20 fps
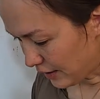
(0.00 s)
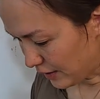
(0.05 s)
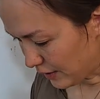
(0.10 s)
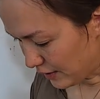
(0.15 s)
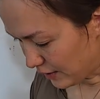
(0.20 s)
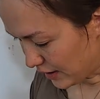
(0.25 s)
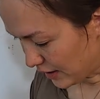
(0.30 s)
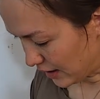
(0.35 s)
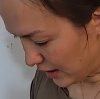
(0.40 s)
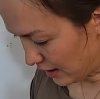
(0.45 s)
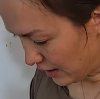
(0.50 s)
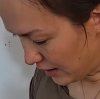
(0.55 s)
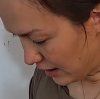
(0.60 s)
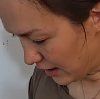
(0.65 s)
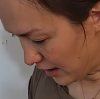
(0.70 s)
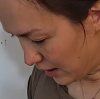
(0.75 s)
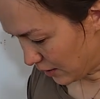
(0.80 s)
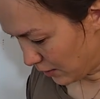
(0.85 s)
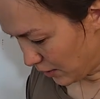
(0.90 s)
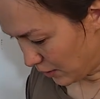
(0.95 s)
Okay,
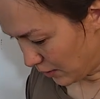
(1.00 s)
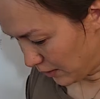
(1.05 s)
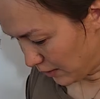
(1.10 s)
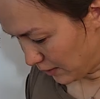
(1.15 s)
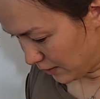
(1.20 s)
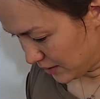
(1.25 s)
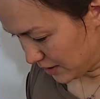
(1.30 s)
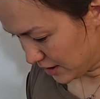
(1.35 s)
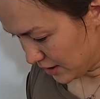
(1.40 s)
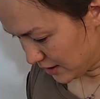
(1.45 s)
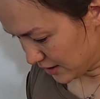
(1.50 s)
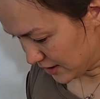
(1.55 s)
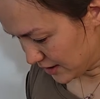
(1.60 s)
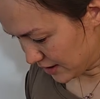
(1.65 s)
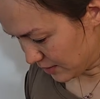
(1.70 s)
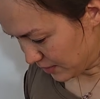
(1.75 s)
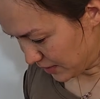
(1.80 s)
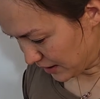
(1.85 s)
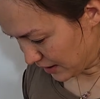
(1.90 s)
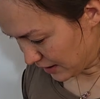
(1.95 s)
we did the
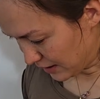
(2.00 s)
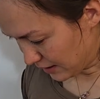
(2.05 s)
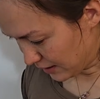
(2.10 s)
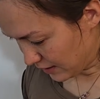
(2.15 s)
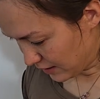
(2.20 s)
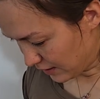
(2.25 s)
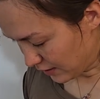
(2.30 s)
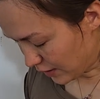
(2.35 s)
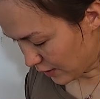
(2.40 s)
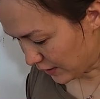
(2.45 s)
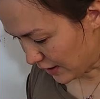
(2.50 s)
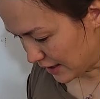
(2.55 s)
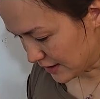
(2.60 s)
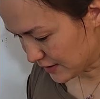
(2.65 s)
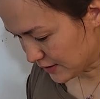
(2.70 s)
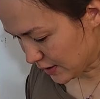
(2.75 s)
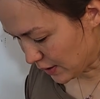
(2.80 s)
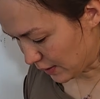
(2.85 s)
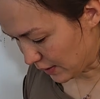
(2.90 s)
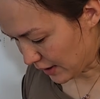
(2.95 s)
tipping. Okay,
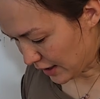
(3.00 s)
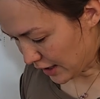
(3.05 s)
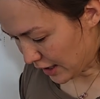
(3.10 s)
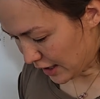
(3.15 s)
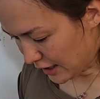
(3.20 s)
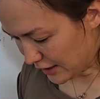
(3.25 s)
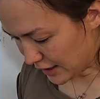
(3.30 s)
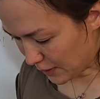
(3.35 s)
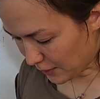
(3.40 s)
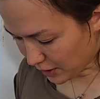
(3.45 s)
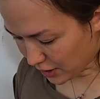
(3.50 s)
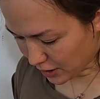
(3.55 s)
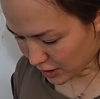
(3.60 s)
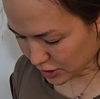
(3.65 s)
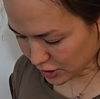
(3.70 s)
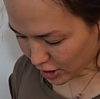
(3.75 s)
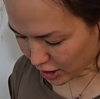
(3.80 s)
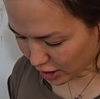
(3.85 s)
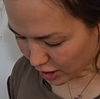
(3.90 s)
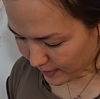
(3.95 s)
so now we're going
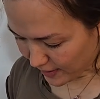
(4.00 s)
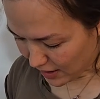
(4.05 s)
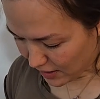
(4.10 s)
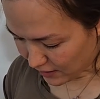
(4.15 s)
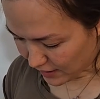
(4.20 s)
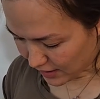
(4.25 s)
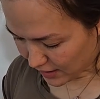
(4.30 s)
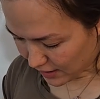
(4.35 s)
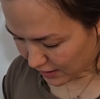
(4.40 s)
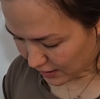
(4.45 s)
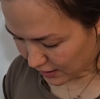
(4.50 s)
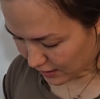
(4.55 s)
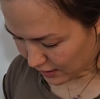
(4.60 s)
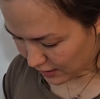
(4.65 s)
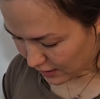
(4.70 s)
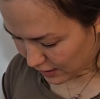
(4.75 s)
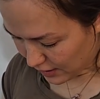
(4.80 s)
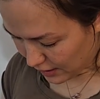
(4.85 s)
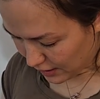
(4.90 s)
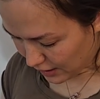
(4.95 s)
to talk about
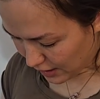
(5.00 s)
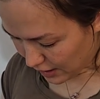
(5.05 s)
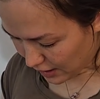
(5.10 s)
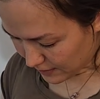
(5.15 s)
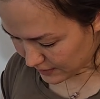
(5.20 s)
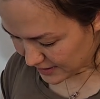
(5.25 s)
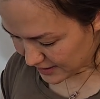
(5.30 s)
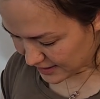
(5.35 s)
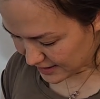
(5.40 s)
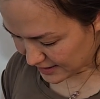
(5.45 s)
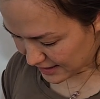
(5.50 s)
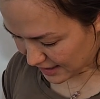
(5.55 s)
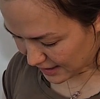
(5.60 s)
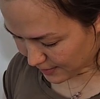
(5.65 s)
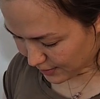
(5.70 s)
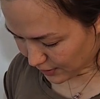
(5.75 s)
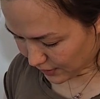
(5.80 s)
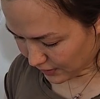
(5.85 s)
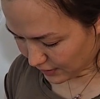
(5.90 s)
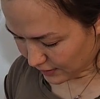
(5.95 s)

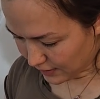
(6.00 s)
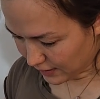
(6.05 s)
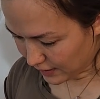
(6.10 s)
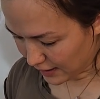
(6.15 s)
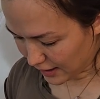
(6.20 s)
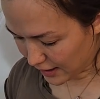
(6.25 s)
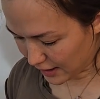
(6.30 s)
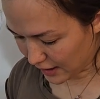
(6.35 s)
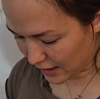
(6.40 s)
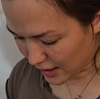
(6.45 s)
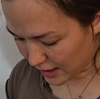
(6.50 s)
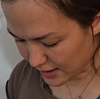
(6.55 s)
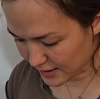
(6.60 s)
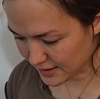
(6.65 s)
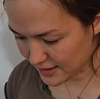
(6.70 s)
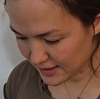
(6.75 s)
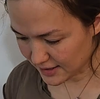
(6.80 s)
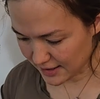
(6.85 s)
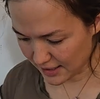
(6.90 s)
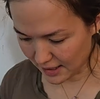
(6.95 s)
stable and
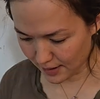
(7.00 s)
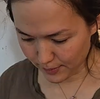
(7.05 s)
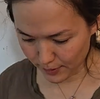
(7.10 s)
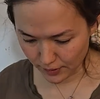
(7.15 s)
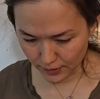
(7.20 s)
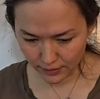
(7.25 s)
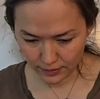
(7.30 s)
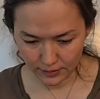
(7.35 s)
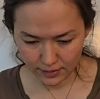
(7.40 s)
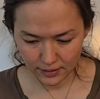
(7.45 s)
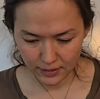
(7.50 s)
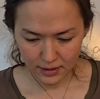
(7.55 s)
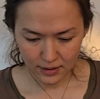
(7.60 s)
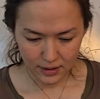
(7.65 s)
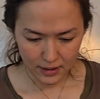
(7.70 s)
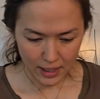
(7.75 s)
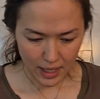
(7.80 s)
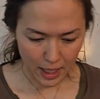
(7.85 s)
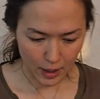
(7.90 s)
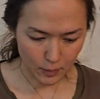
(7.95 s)
unstable
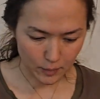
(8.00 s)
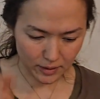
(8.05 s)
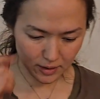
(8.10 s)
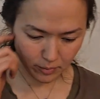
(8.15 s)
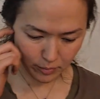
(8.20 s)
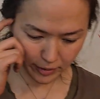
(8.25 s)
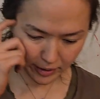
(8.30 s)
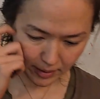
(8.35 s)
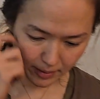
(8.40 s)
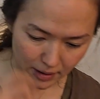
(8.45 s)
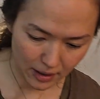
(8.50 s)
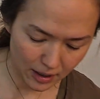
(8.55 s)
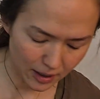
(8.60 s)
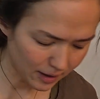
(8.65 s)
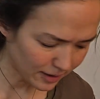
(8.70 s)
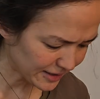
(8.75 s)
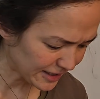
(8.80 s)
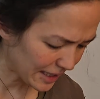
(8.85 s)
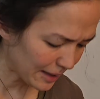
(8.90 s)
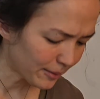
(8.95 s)
equilibrium.
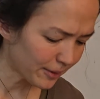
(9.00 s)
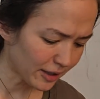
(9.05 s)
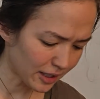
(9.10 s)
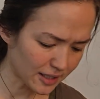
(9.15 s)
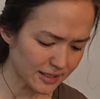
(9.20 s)
Stable and